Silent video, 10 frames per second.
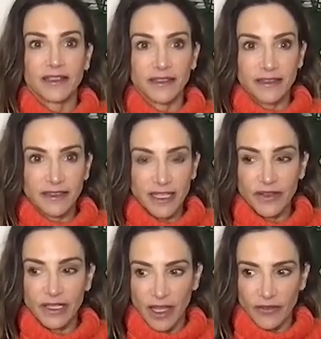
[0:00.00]
giving
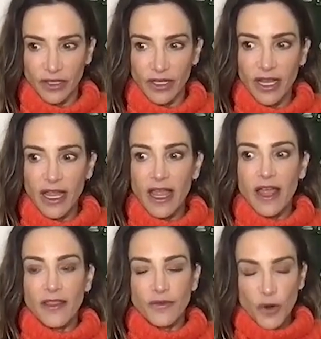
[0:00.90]
lover.
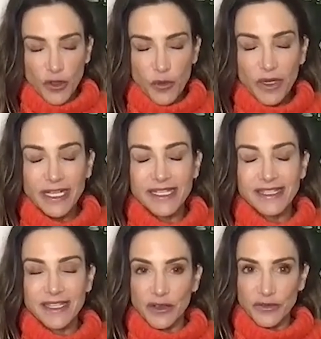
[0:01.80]
Fourth one is
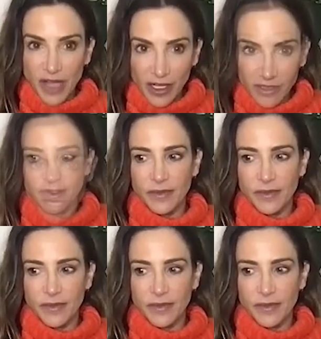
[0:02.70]
self knowledge.